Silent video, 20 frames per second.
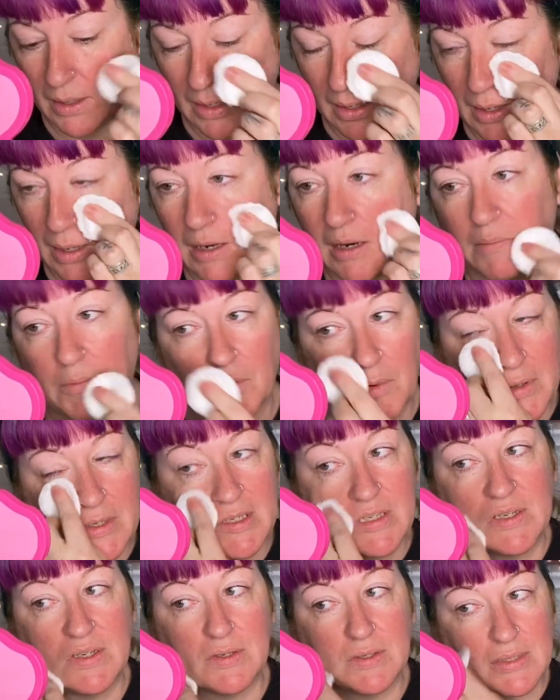and I'm going
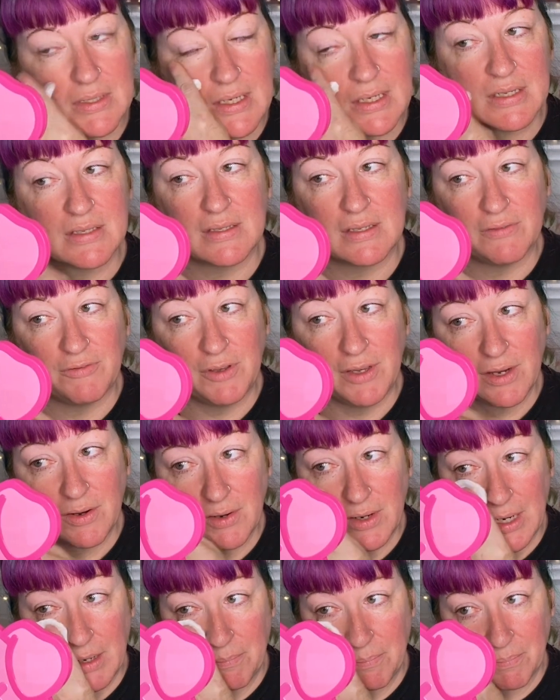to use this. If you hear
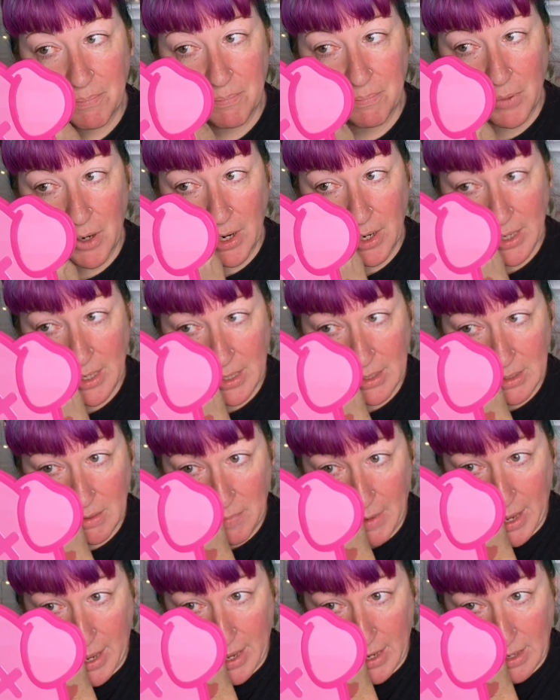any barking in the
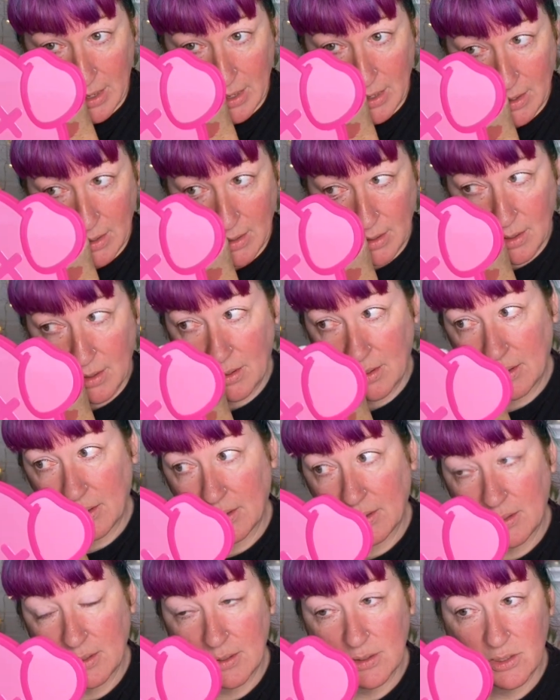back,
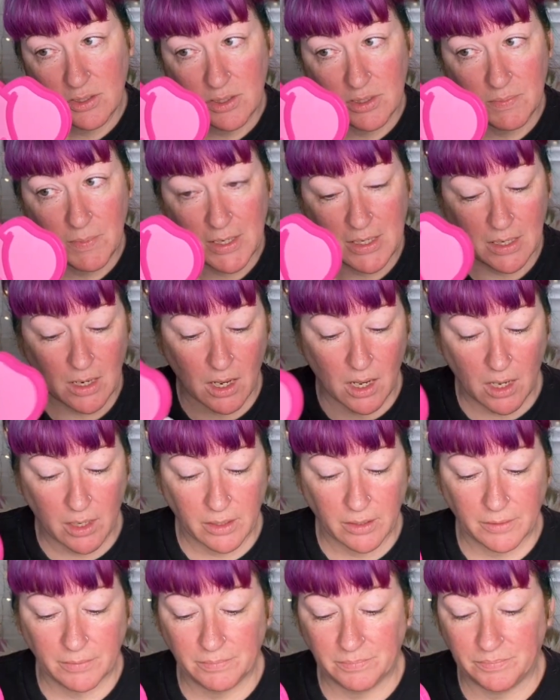it's just my dog.
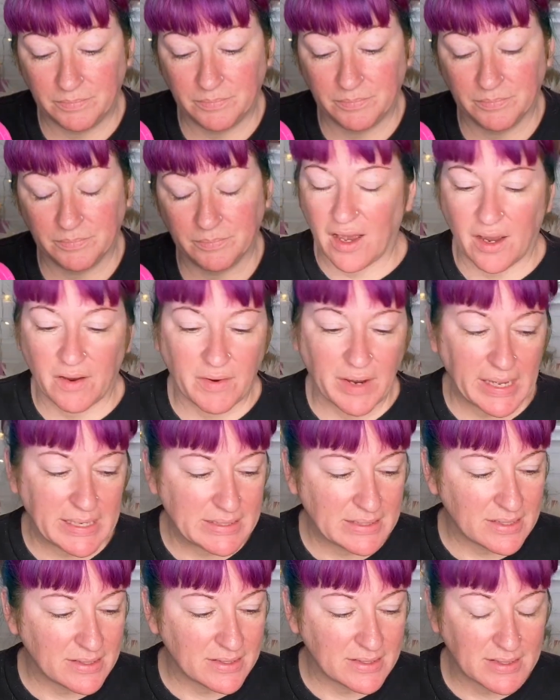All right,
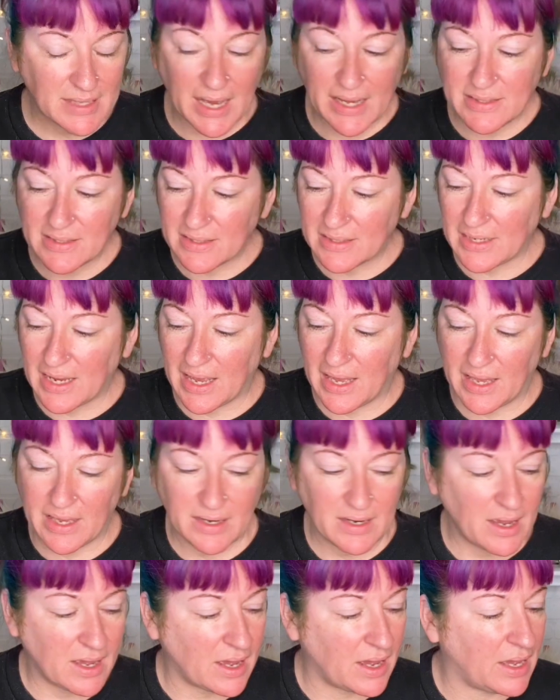since that's
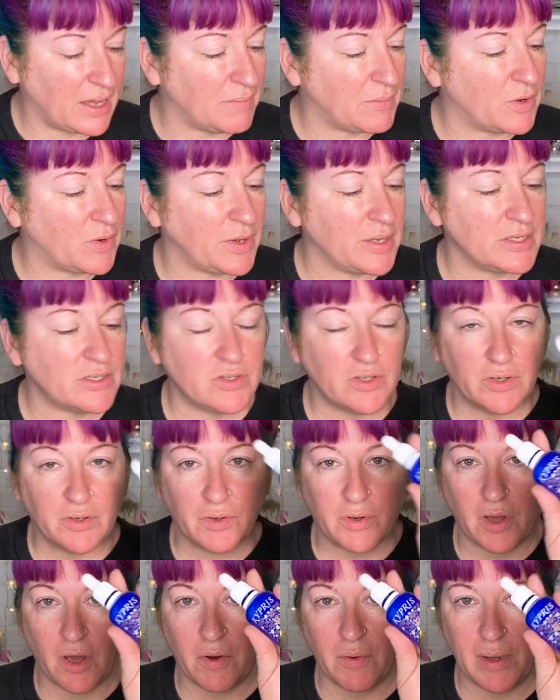done, I am going to
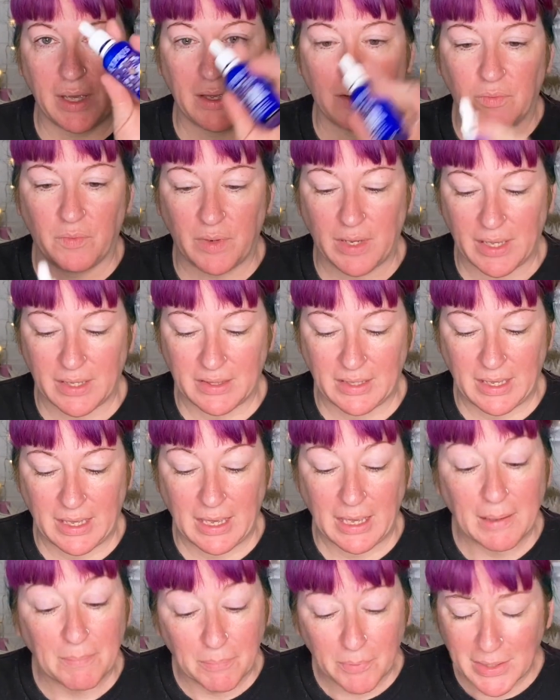go in with
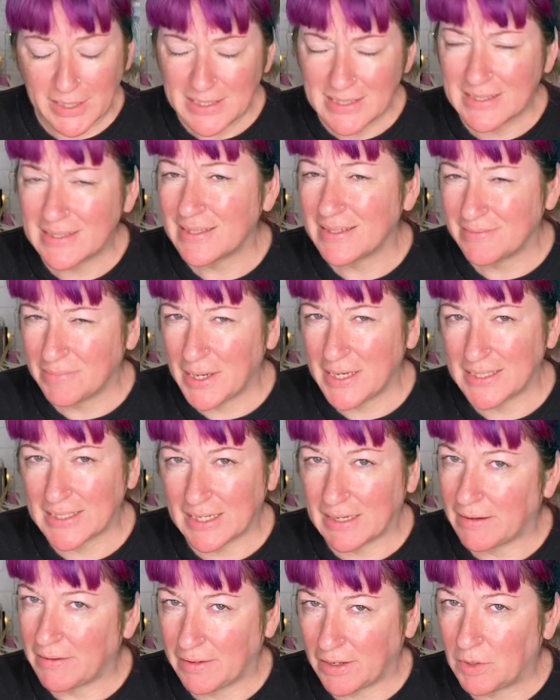Kypris.
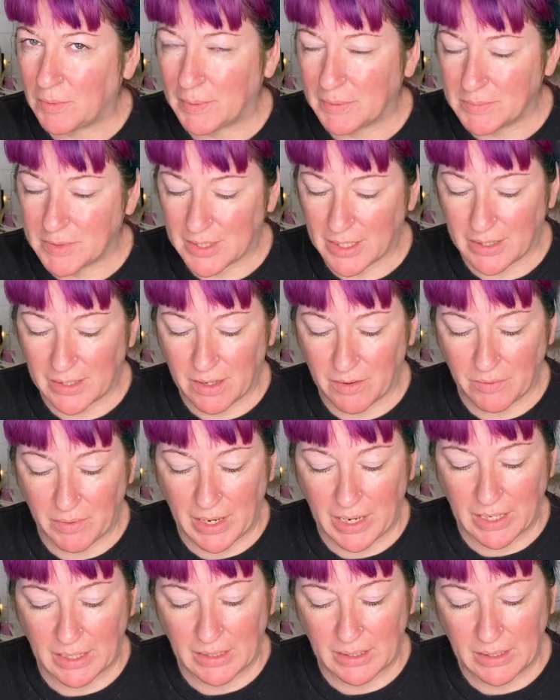I hope I'm saying that
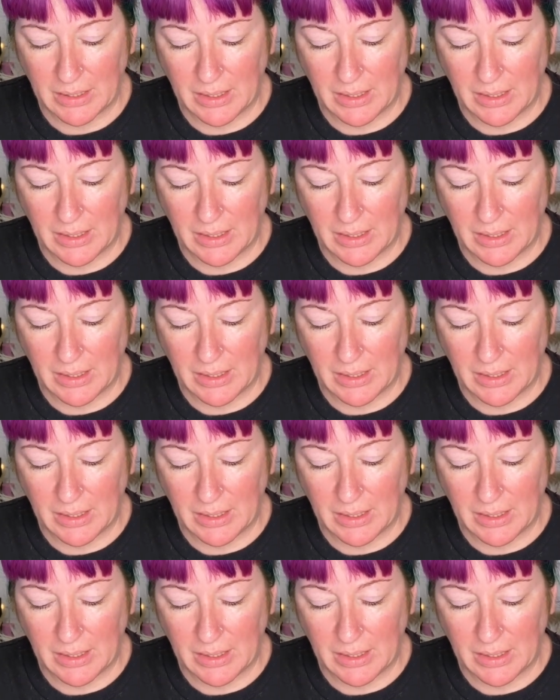right.